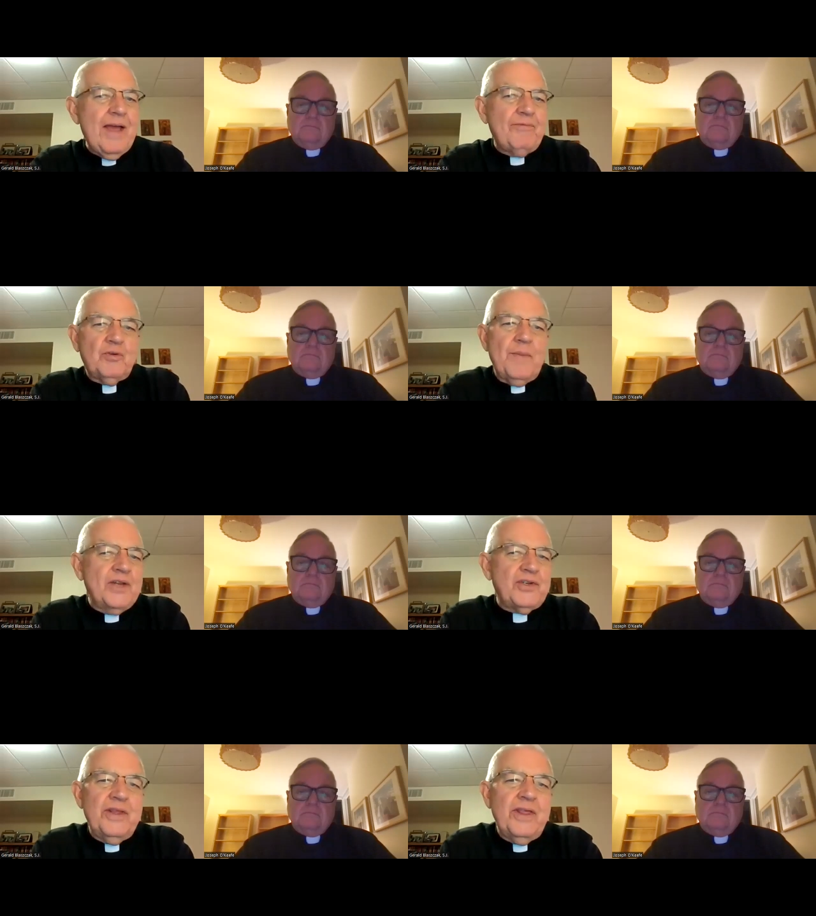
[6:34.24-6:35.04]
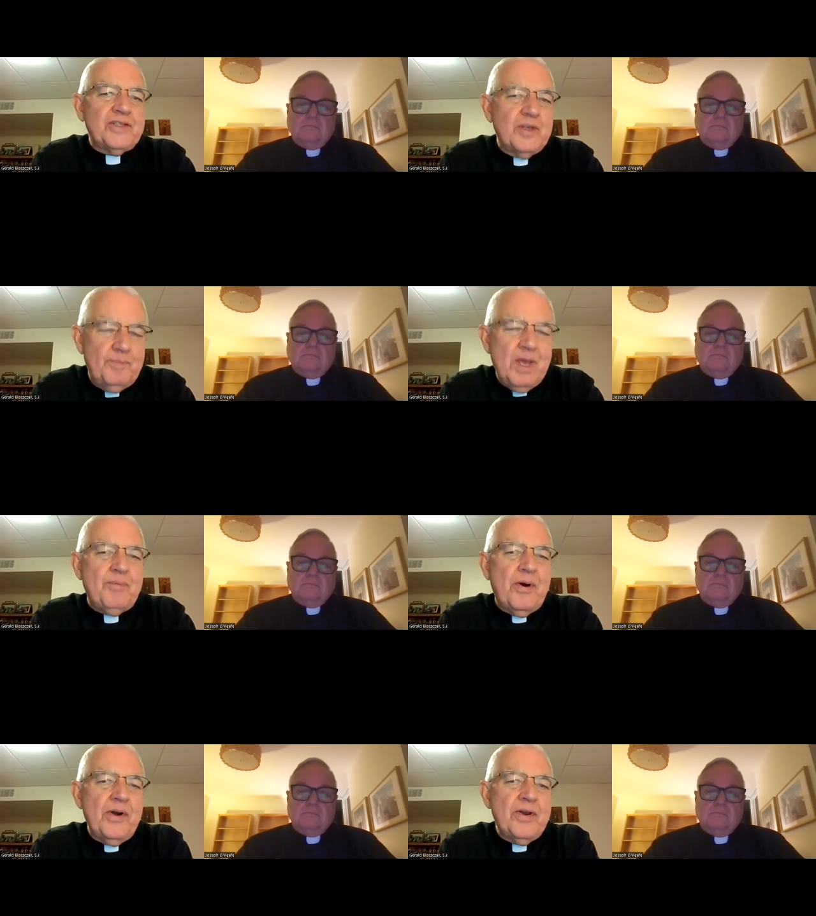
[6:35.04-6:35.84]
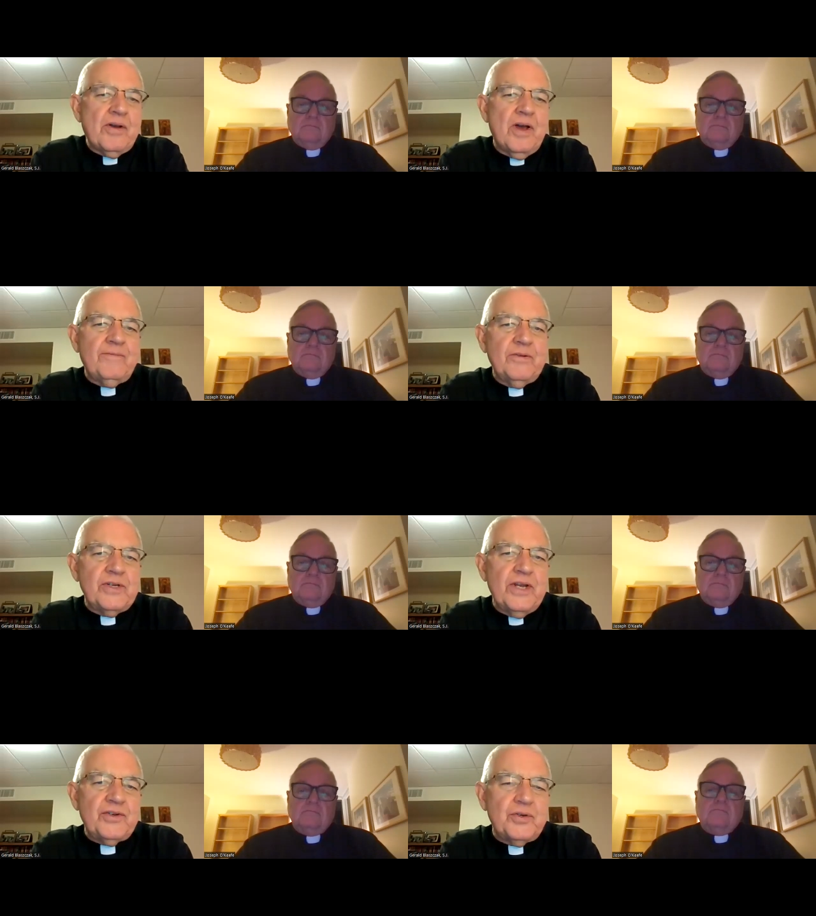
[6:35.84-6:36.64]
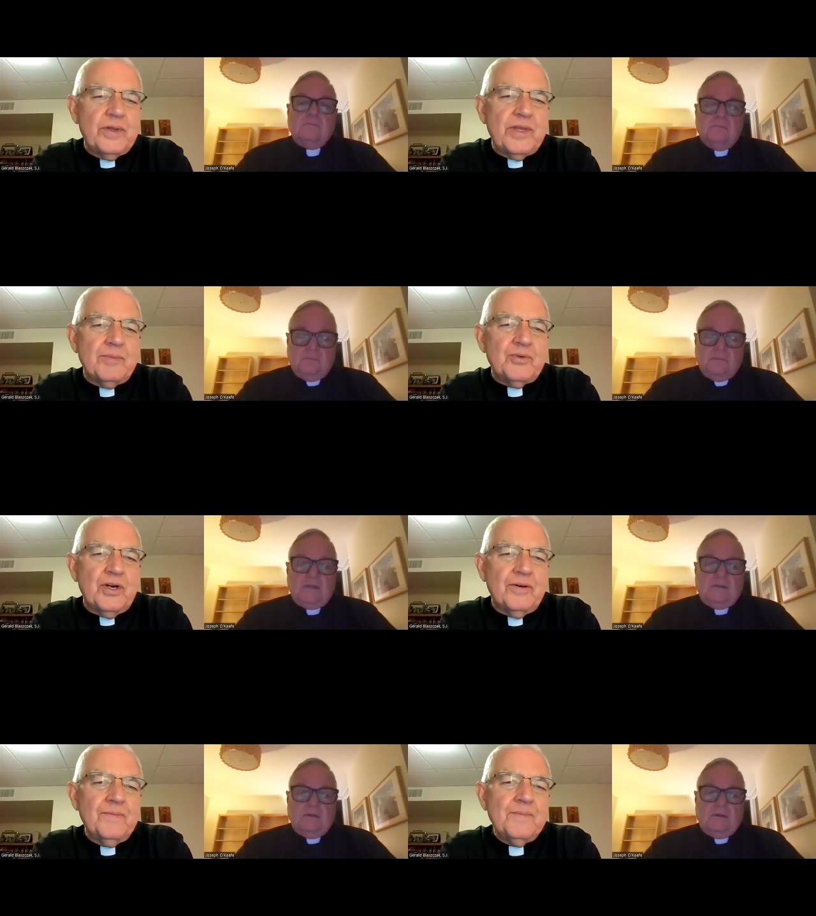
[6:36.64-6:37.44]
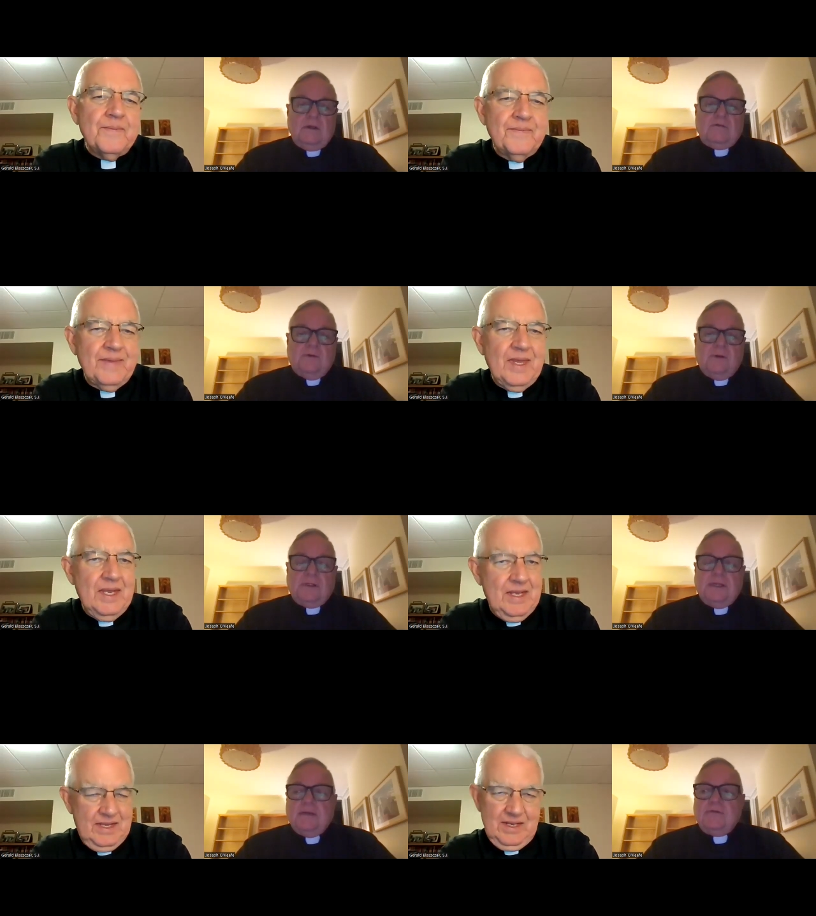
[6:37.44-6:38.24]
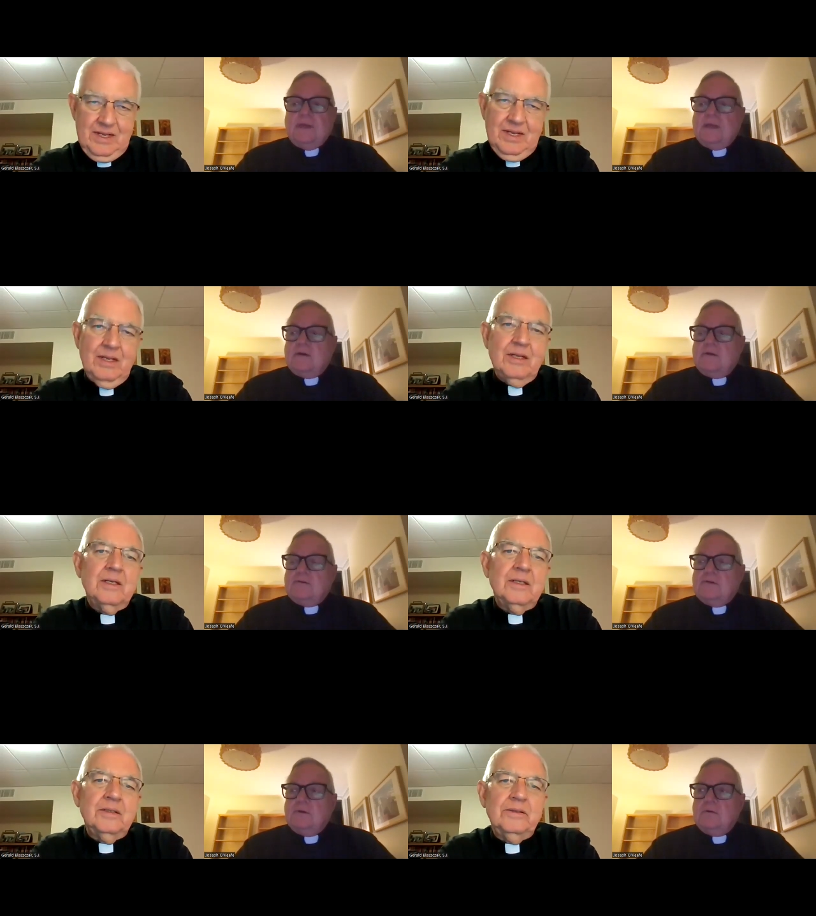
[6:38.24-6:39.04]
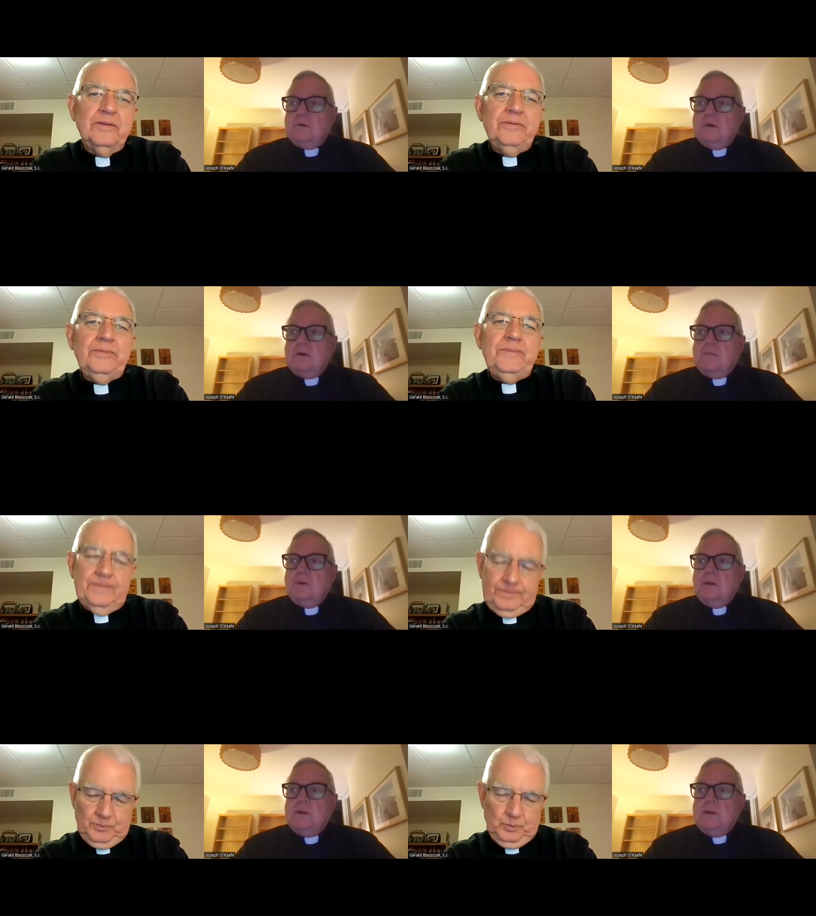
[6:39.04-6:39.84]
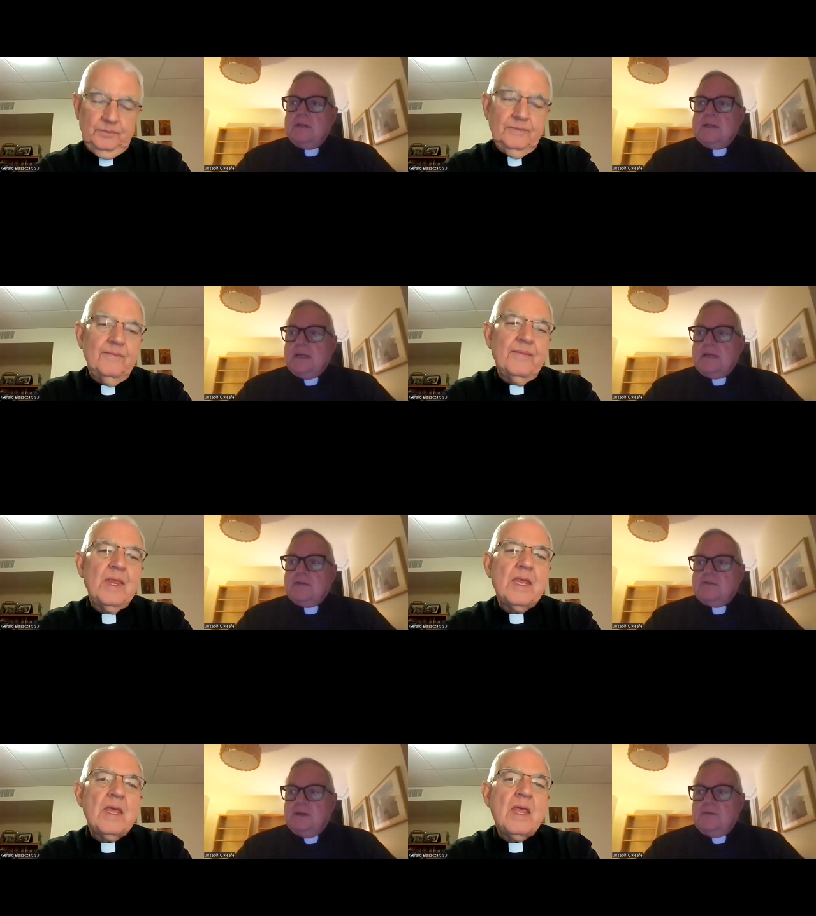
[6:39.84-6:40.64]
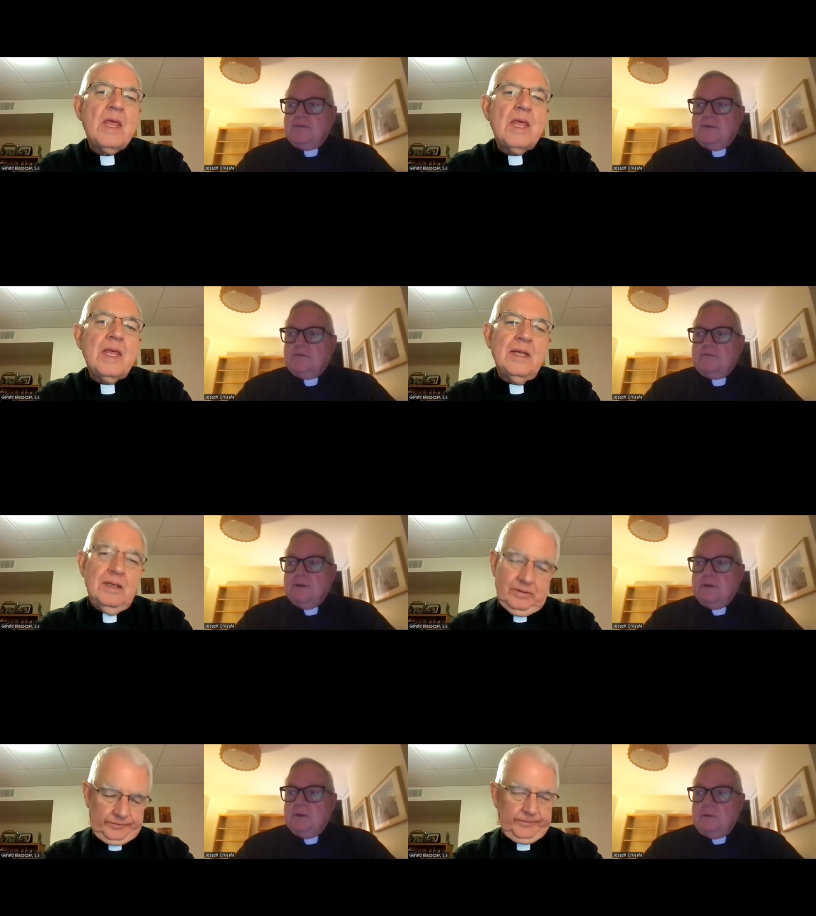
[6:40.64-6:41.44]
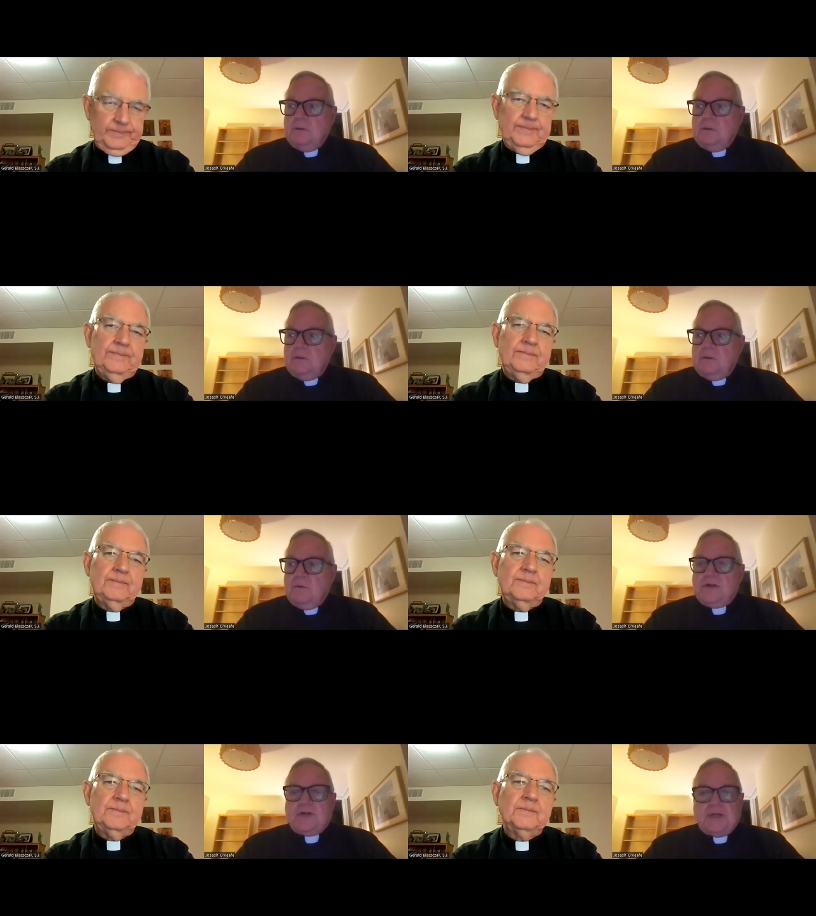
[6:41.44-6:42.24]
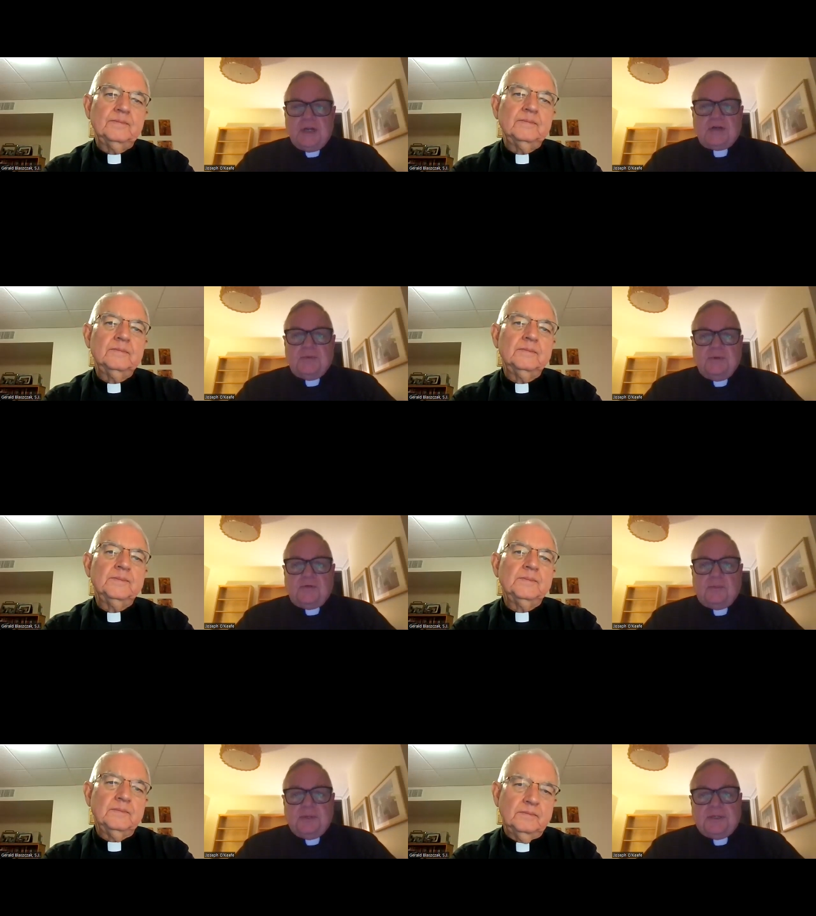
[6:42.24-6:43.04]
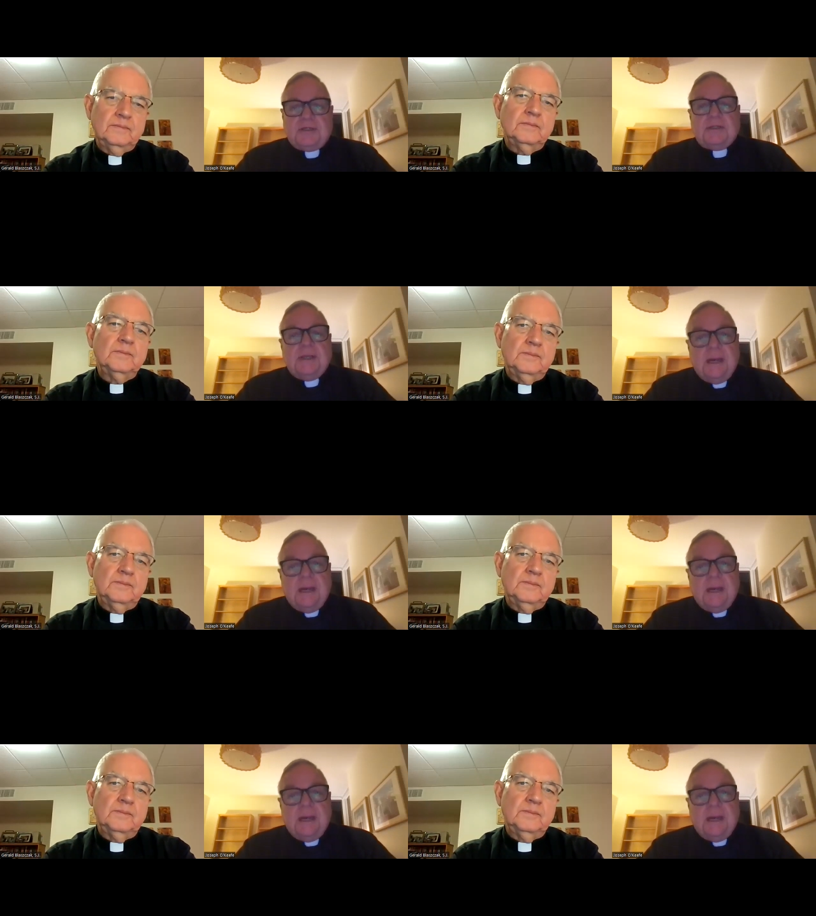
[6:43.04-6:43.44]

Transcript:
Speaker 1: I have to imagine that's a big part of your conversation with them, Joe.
Speaker 2: It certainly is. And also um, getting a sense of which Jesuits are particularly